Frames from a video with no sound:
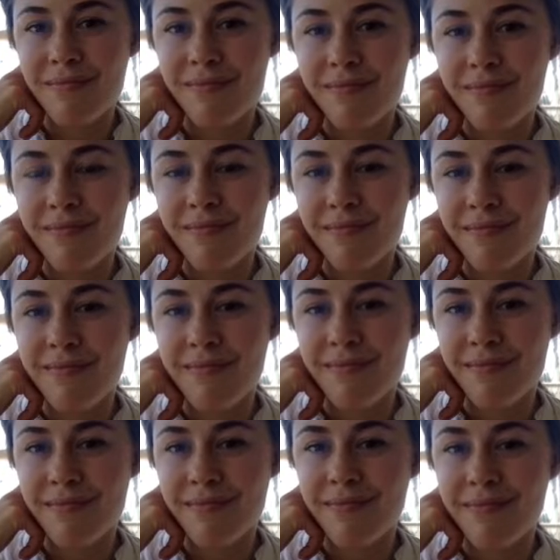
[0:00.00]

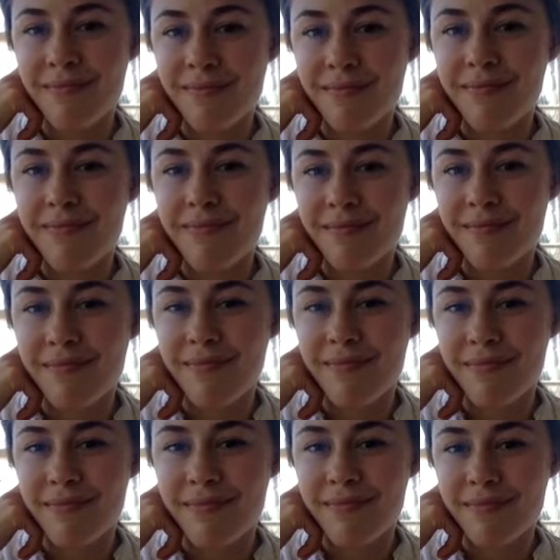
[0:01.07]

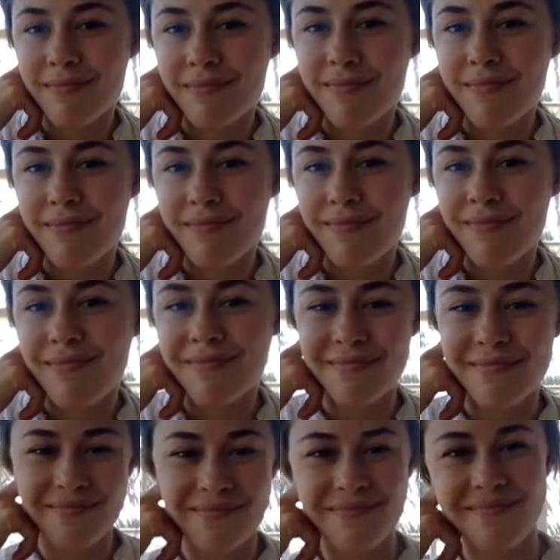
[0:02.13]

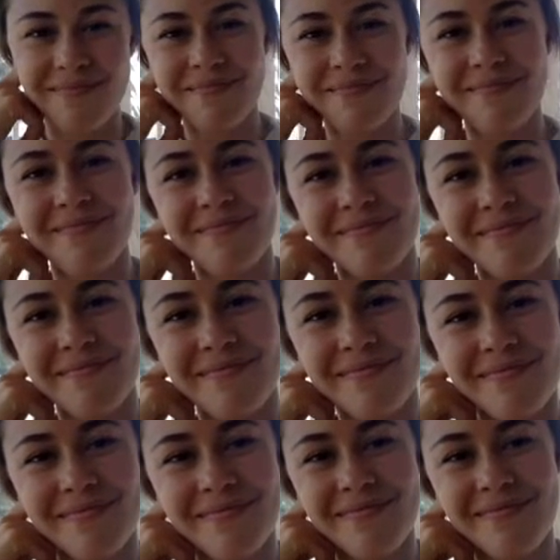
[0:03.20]

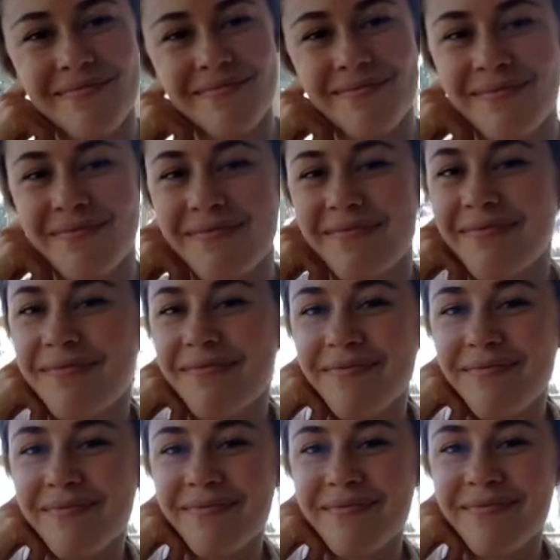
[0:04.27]

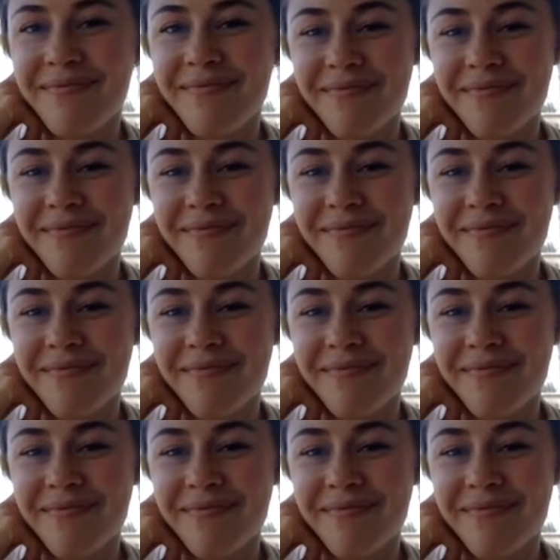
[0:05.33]
The person shown says nothing.